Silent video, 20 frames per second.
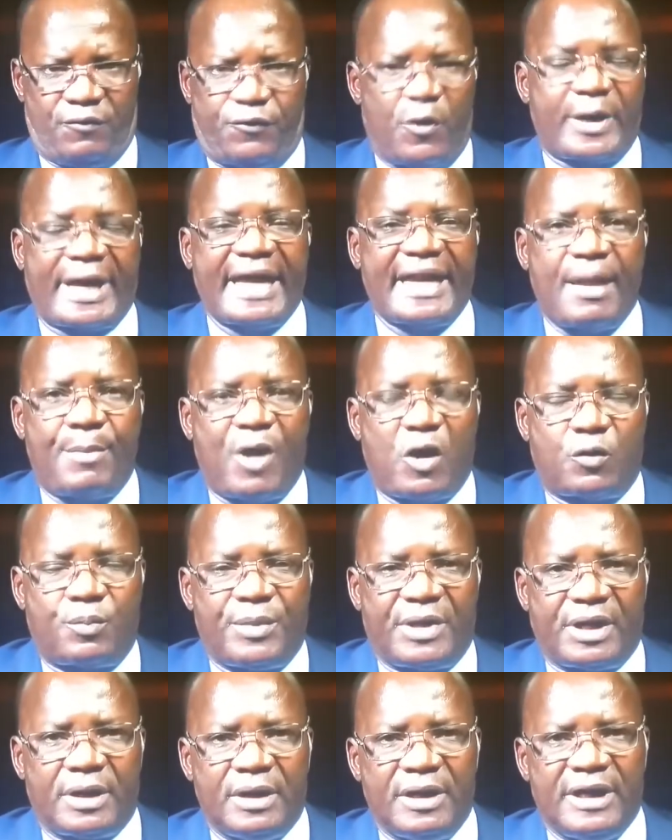forget about
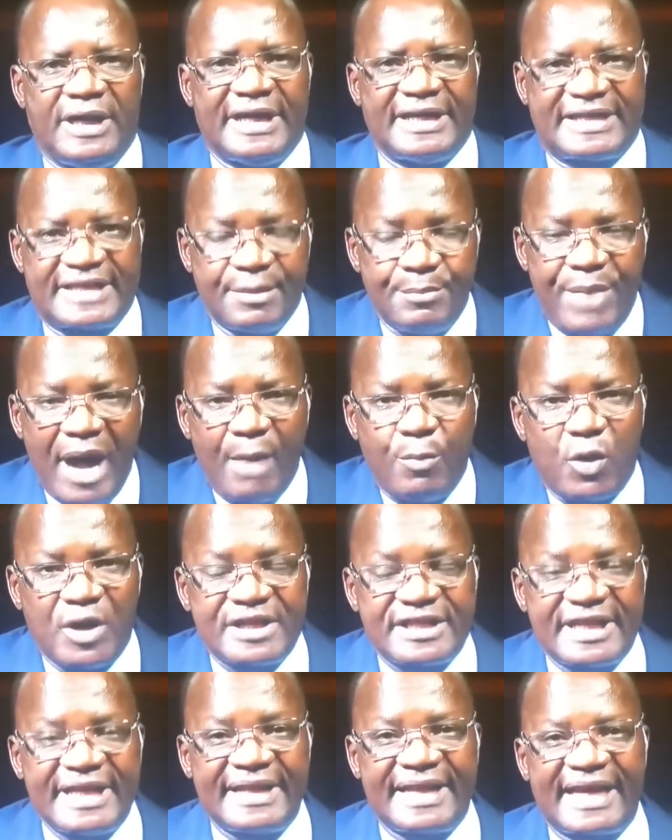me.
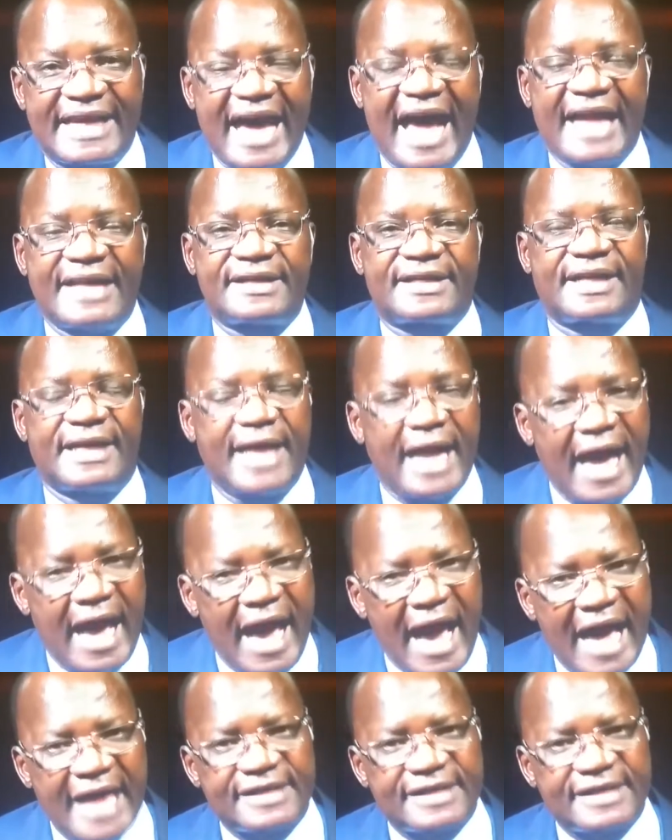Zimbabweans in the country are